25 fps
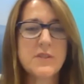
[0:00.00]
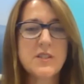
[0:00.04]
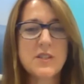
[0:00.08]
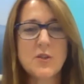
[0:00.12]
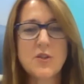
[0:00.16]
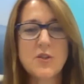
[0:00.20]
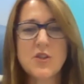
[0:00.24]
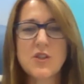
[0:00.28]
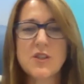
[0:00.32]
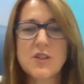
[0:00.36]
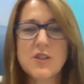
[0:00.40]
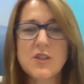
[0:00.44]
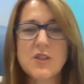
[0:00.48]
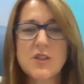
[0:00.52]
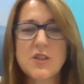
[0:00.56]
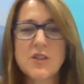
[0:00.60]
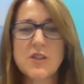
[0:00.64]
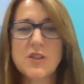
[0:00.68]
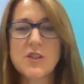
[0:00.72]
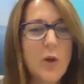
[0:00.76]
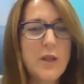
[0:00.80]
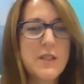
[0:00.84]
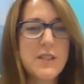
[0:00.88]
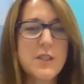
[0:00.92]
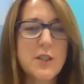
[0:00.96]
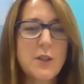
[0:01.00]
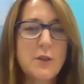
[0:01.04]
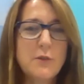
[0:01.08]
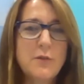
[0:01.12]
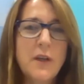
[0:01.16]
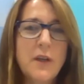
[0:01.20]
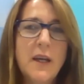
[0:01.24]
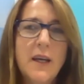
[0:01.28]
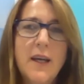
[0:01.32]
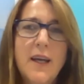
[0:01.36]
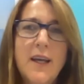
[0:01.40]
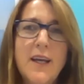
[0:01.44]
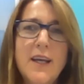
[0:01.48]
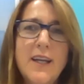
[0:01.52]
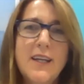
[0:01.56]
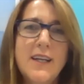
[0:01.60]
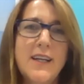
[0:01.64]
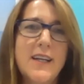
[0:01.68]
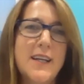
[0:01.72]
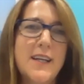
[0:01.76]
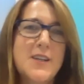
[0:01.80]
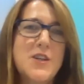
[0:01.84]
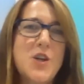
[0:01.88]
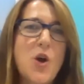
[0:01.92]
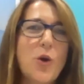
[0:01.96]
So just that point of
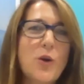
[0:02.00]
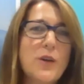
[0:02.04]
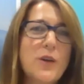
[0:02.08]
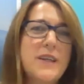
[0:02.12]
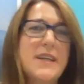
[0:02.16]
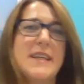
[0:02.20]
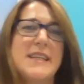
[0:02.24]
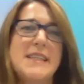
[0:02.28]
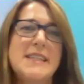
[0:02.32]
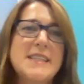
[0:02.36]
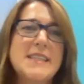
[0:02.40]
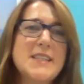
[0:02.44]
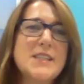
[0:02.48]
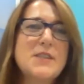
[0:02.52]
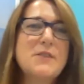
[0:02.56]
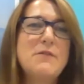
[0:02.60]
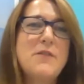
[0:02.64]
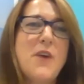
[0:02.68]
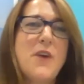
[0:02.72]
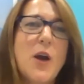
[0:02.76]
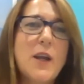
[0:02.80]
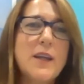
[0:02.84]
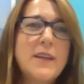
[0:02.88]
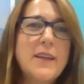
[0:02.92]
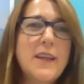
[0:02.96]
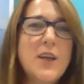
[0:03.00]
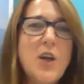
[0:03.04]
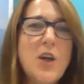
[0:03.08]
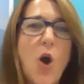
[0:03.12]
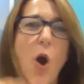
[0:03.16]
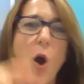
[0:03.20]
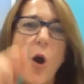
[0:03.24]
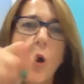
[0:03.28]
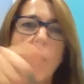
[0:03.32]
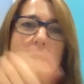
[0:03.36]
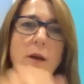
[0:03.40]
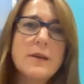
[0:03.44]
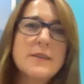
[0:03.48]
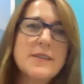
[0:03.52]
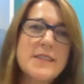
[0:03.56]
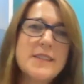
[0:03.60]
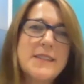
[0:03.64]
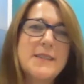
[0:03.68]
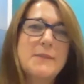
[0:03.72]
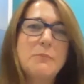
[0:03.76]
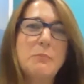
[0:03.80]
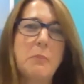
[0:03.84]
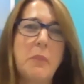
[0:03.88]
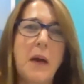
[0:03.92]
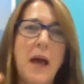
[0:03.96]
not needing to find the card
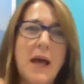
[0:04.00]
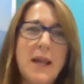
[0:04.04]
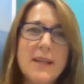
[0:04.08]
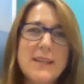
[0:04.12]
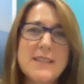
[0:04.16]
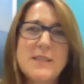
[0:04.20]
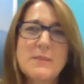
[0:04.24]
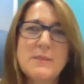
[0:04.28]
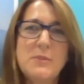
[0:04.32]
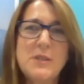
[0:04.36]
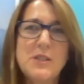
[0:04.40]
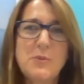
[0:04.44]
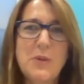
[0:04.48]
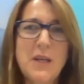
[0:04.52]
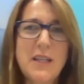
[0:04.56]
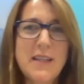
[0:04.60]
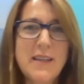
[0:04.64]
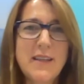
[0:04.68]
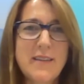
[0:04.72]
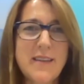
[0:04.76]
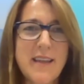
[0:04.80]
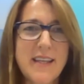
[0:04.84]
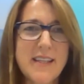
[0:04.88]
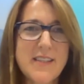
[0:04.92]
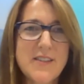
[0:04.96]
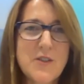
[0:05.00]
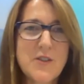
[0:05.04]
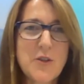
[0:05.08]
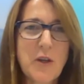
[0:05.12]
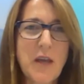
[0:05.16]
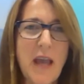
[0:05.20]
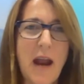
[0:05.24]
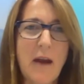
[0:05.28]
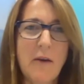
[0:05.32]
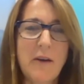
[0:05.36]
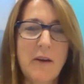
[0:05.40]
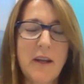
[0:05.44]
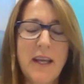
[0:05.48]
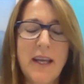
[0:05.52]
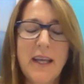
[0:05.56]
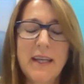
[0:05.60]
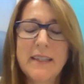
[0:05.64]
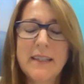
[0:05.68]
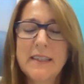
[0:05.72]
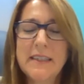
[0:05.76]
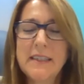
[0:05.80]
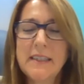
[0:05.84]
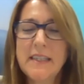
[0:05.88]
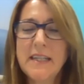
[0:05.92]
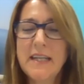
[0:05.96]
and balance between the things you're
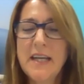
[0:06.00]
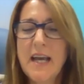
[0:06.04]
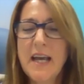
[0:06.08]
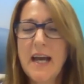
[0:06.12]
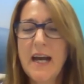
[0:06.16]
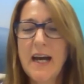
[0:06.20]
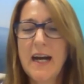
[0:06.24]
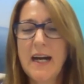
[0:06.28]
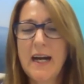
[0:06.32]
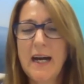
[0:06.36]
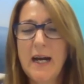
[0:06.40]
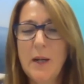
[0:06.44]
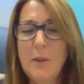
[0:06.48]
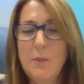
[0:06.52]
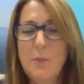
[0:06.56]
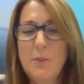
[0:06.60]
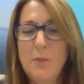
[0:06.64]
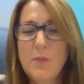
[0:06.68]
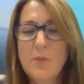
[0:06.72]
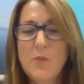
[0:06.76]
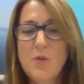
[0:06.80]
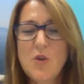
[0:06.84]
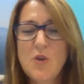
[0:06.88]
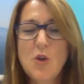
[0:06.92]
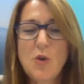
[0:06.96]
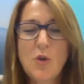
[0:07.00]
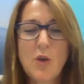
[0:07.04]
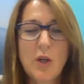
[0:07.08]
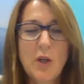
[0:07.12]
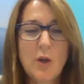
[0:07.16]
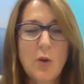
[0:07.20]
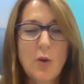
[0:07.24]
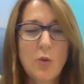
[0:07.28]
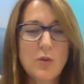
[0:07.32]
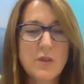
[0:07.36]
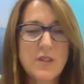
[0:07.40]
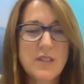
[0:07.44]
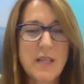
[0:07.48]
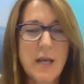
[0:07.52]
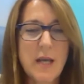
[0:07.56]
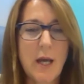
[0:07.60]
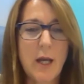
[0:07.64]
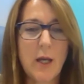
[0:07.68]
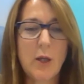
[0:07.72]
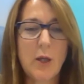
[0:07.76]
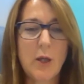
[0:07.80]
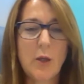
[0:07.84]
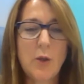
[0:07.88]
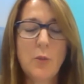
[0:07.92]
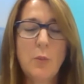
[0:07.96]
carrying. You can
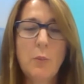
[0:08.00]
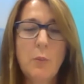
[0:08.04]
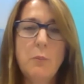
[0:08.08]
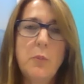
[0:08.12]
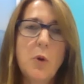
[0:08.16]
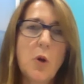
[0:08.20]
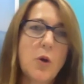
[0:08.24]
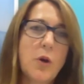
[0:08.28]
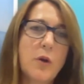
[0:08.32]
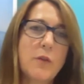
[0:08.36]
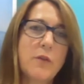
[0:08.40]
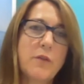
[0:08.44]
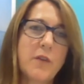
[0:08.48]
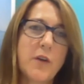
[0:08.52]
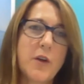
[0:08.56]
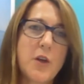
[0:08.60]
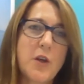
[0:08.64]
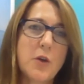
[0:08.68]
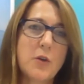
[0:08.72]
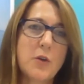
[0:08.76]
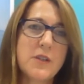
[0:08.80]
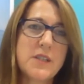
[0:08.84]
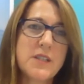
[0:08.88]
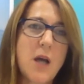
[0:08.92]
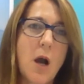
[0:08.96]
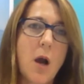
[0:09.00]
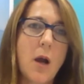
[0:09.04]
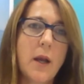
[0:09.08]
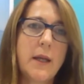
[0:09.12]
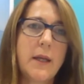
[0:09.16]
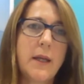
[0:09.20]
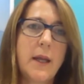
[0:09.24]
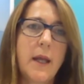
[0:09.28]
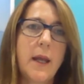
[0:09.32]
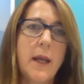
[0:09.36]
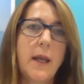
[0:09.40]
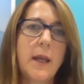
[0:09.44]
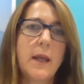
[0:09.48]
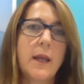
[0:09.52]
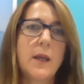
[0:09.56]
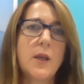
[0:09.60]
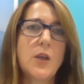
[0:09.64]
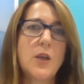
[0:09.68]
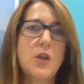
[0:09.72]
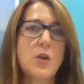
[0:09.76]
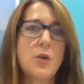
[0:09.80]
also book for your dining.